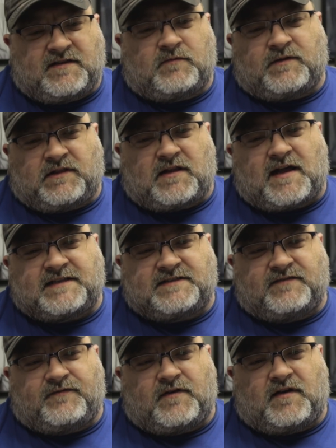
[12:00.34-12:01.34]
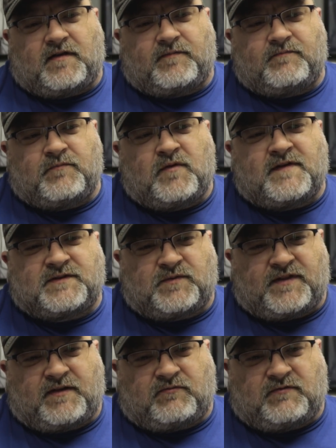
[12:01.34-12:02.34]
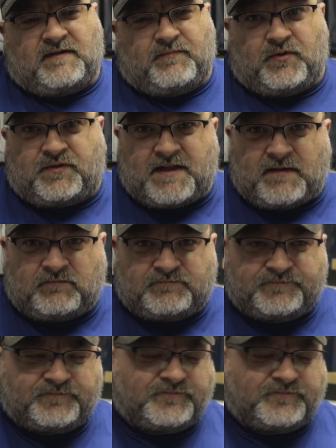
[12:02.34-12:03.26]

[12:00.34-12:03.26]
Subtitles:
done with lots of movies where they reboot them,